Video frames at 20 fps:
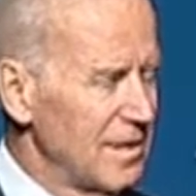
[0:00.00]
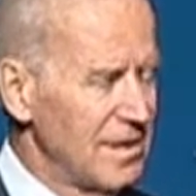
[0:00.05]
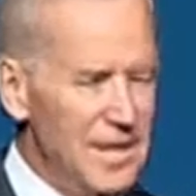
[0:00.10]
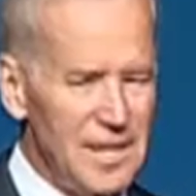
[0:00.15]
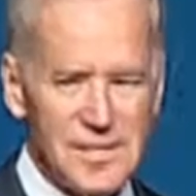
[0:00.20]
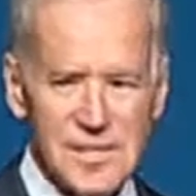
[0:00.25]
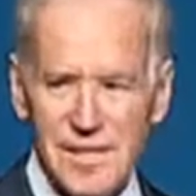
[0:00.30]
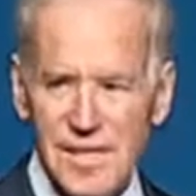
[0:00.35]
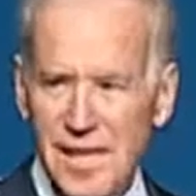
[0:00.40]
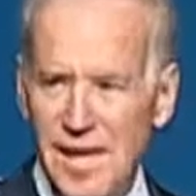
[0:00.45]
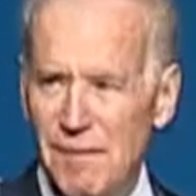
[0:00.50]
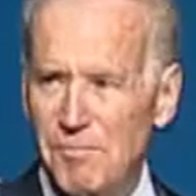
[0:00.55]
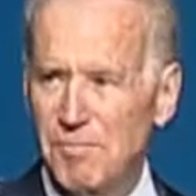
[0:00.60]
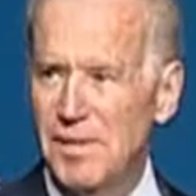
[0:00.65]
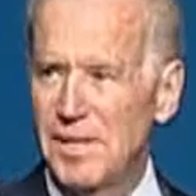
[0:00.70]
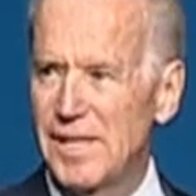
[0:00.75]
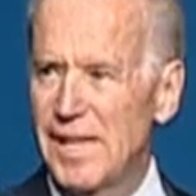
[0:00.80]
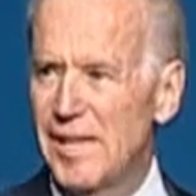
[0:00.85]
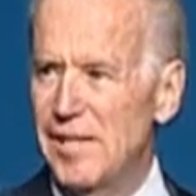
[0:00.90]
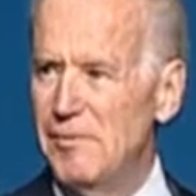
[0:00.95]
It's a
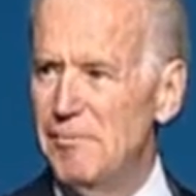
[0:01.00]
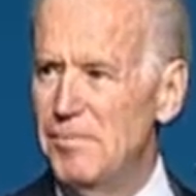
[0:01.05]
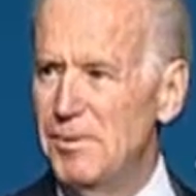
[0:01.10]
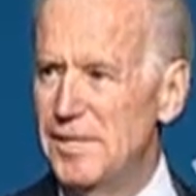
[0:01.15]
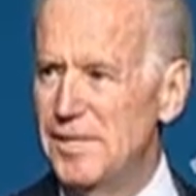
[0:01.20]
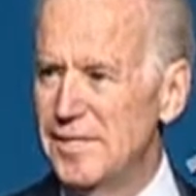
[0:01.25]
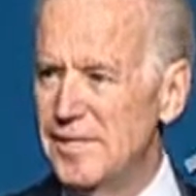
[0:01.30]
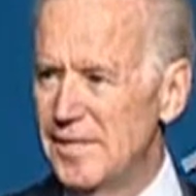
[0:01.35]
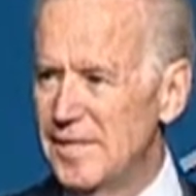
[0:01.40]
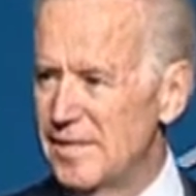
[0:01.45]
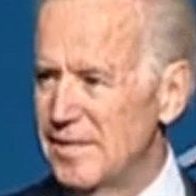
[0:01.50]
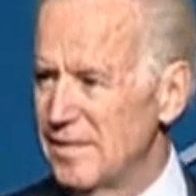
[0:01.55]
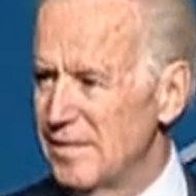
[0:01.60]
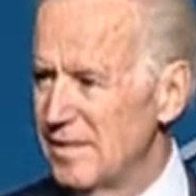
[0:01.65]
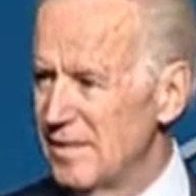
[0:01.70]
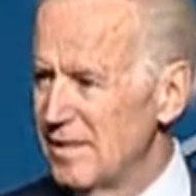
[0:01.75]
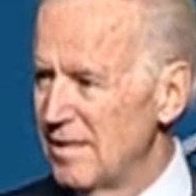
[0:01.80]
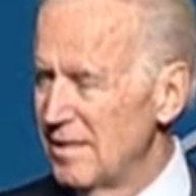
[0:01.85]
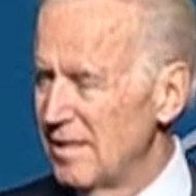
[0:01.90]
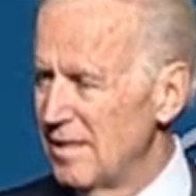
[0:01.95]
complicated business.
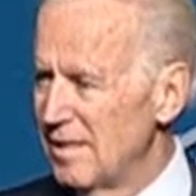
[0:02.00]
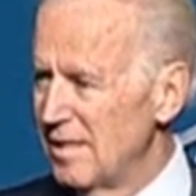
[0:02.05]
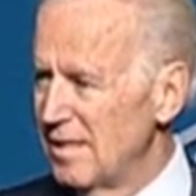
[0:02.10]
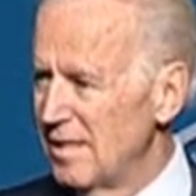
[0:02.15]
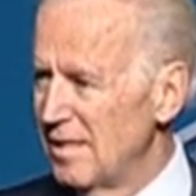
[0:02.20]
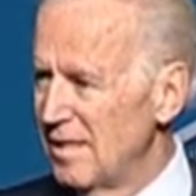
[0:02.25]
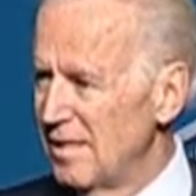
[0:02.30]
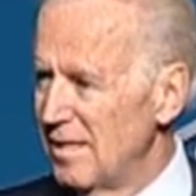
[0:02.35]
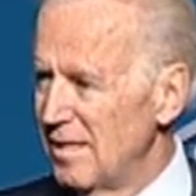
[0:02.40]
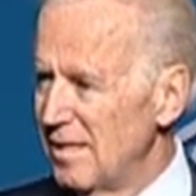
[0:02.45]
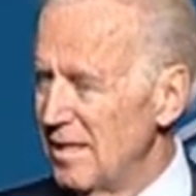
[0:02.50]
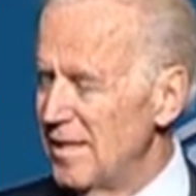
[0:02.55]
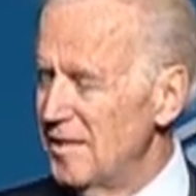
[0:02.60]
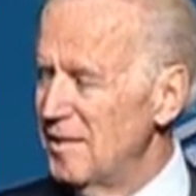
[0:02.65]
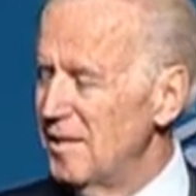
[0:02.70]
It